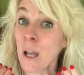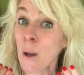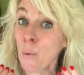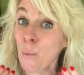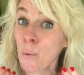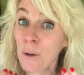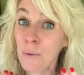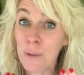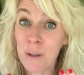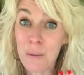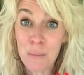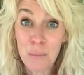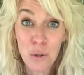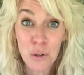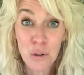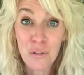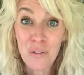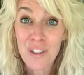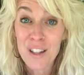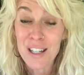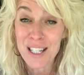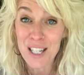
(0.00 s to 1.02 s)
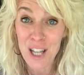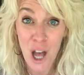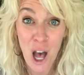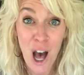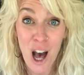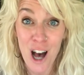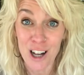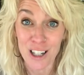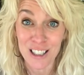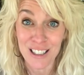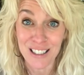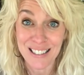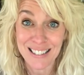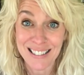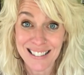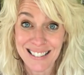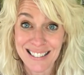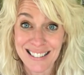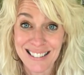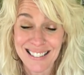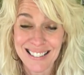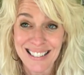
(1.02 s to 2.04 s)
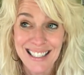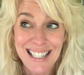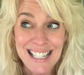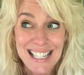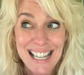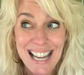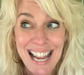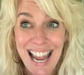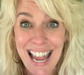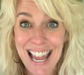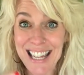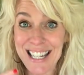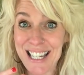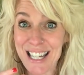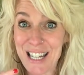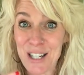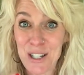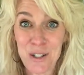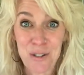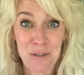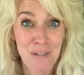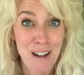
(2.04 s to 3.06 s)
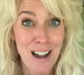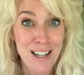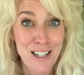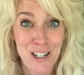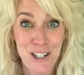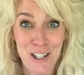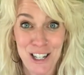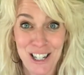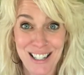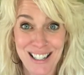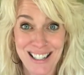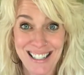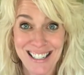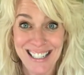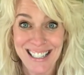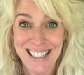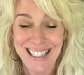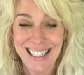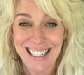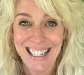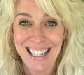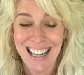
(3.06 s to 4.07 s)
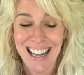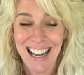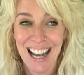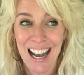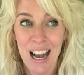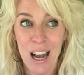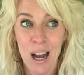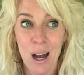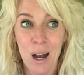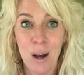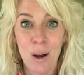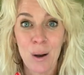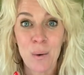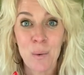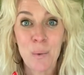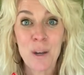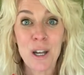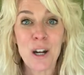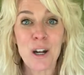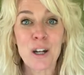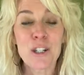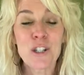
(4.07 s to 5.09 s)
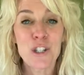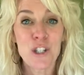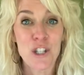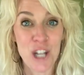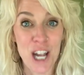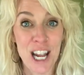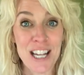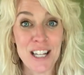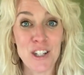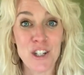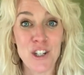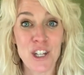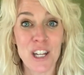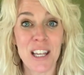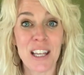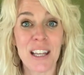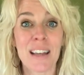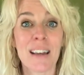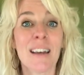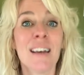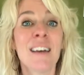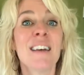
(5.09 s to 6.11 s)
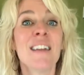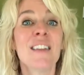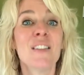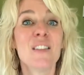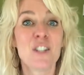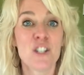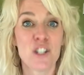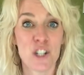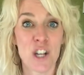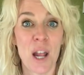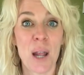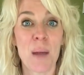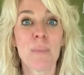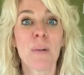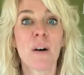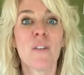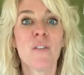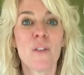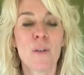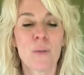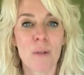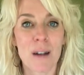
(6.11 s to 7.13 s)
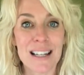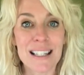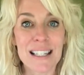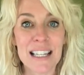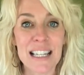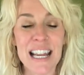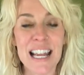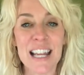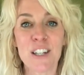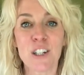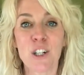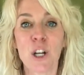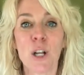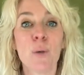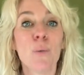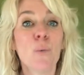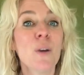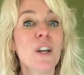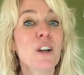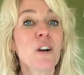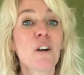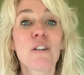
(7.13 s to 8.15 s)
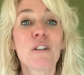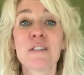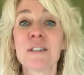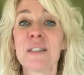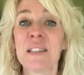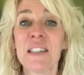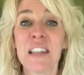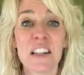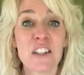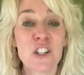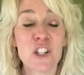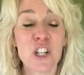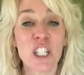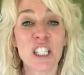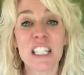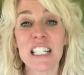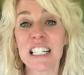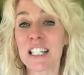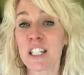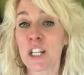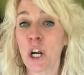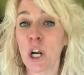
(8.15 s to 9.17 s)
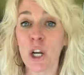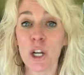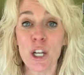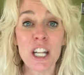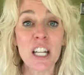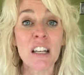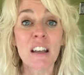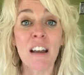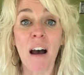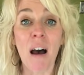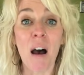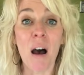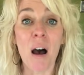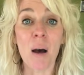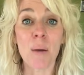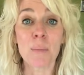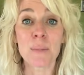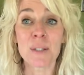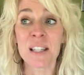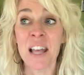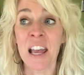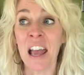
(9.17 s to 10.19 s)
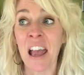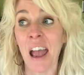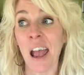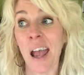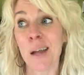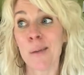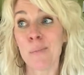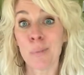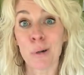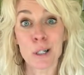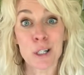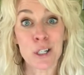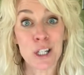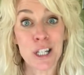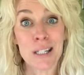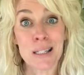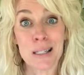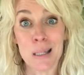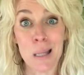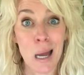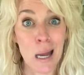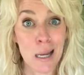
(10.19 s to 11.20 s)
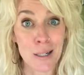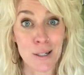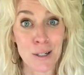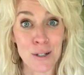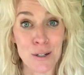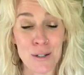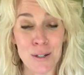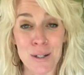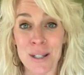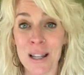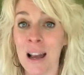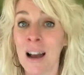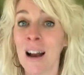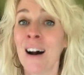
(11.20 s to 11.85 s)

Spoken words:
when we move the tongue in any direction, we are changing the shape of the resonator and we are essentially turning knobs and pushing sliders